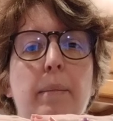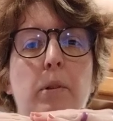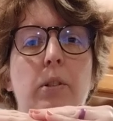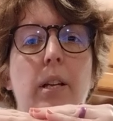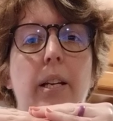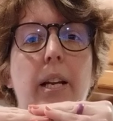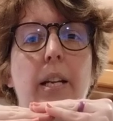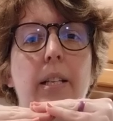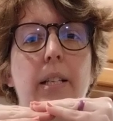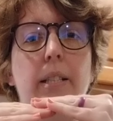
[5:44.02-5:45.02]
except our signing
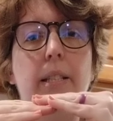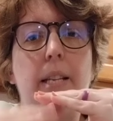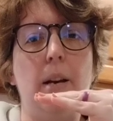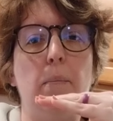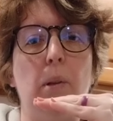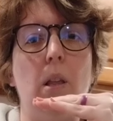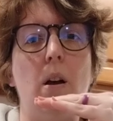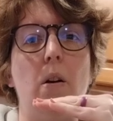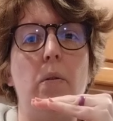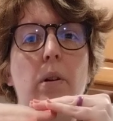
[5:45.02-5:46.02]
hand is down
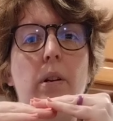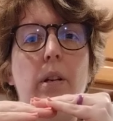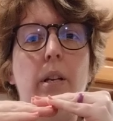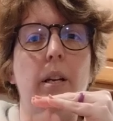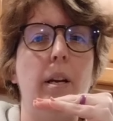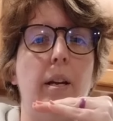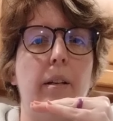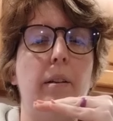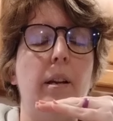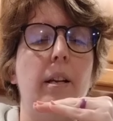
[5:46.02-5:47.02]
below
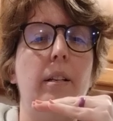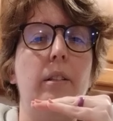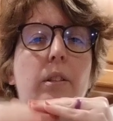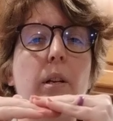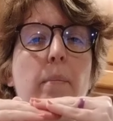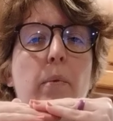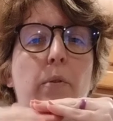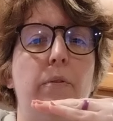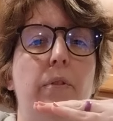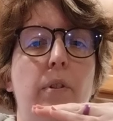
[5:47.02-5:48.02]
and it is going to
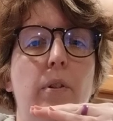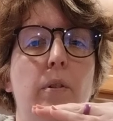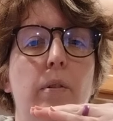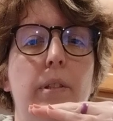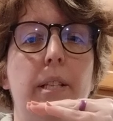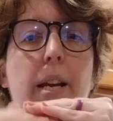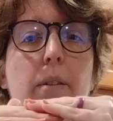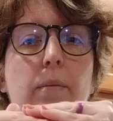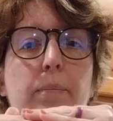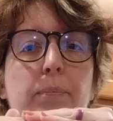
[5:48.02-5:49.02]
move
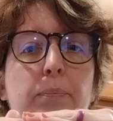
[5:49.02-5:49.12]
down.